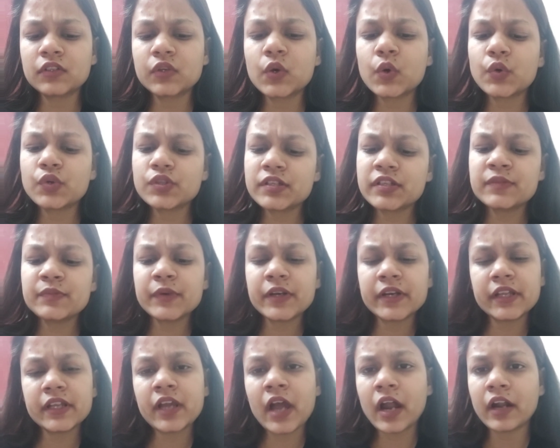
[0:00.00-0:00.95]
course is
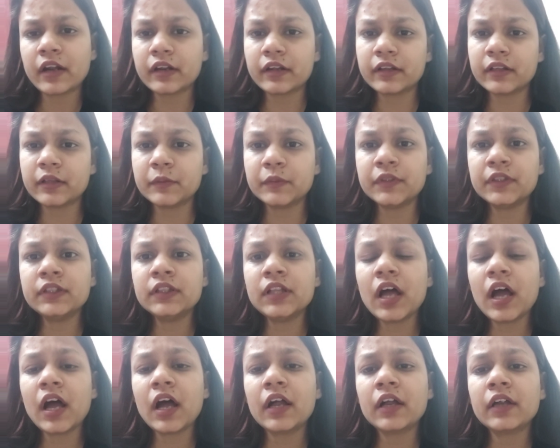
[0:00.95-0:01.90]
pretty handleable,
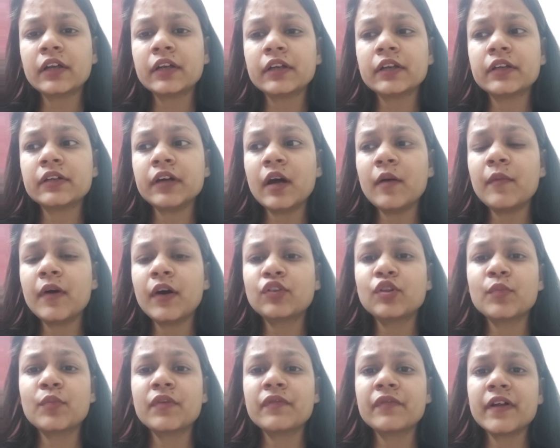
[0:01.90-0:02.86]
and about
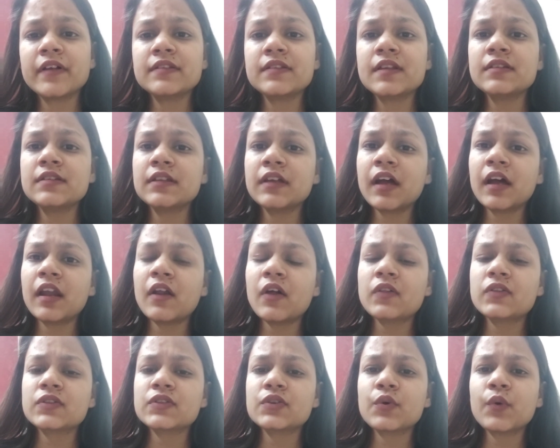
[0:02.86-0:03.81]
the professor, they are
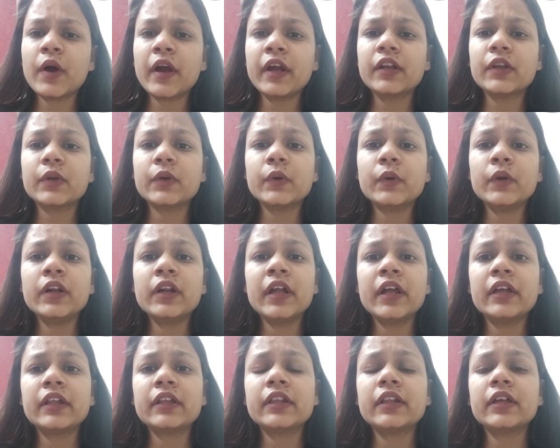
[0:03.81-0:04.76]
also quite good.
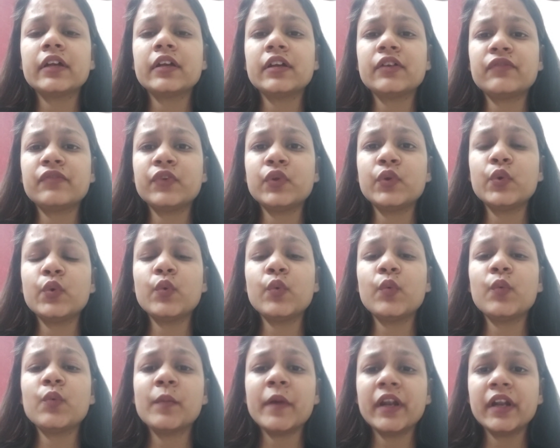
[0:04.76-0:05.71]
Like if you
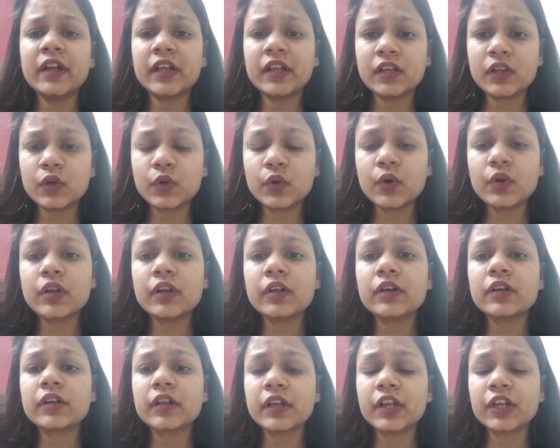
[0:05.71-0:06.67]
maintain a good
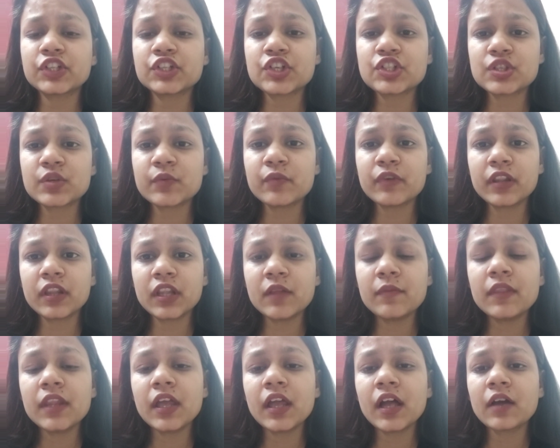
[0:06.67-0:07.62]
relationship with
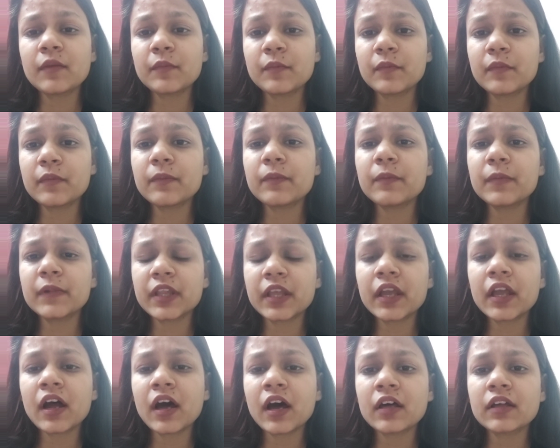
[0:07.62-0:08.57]
them, they
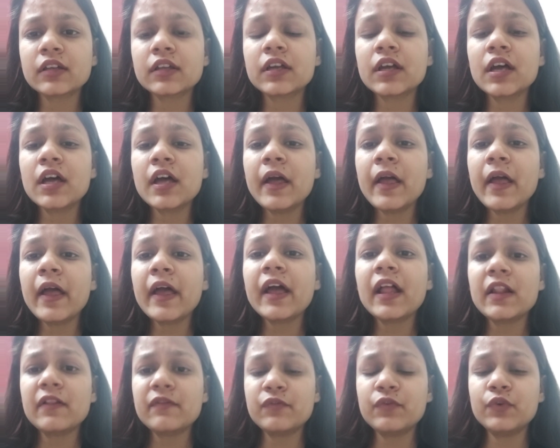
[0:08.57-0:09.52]
are
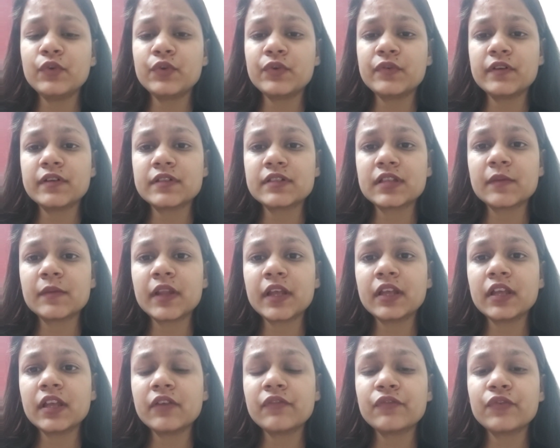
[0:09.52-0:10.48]
helpful towards them.
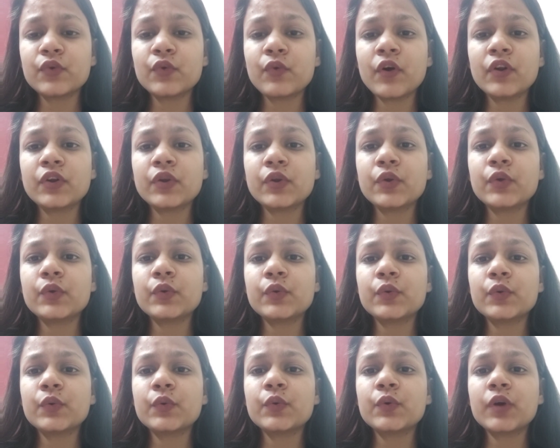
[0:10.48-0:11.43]
Like if you want
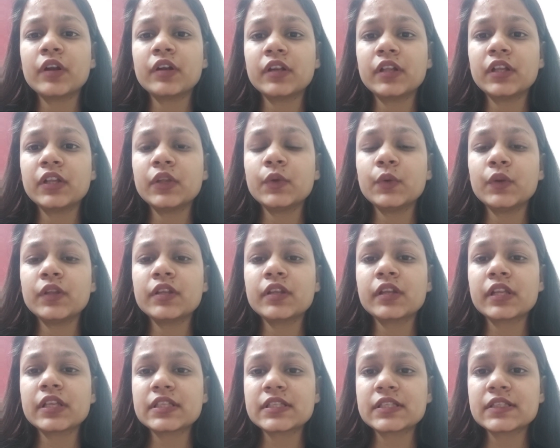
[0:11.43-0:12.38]
to continue in
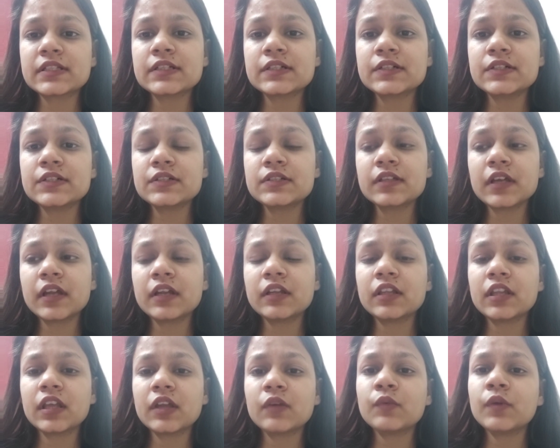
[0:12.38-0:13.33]
research, then
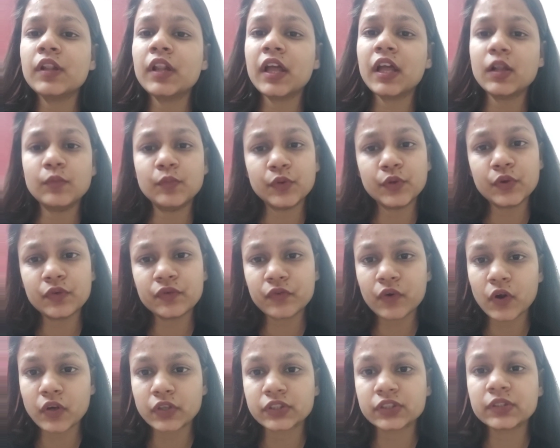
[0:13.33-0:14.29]
they will help you, of
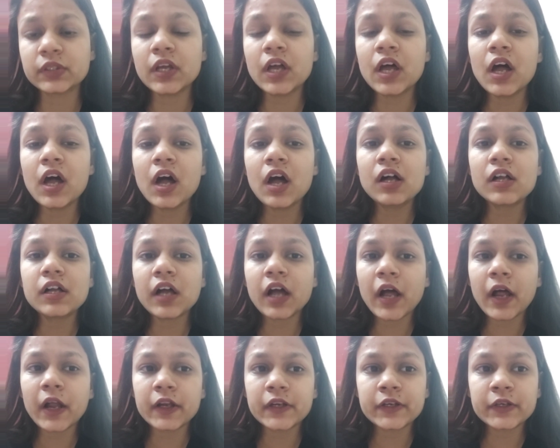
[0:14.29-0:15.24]
course.
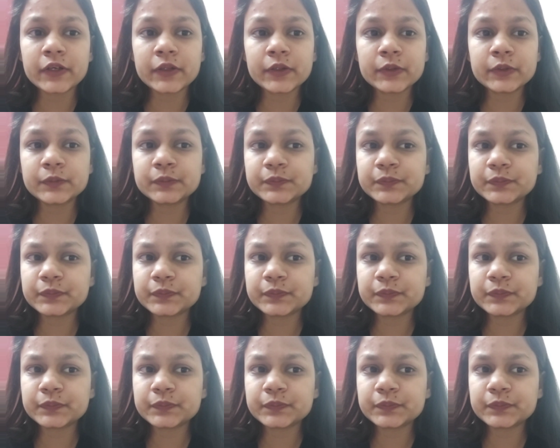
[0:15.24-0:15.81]
And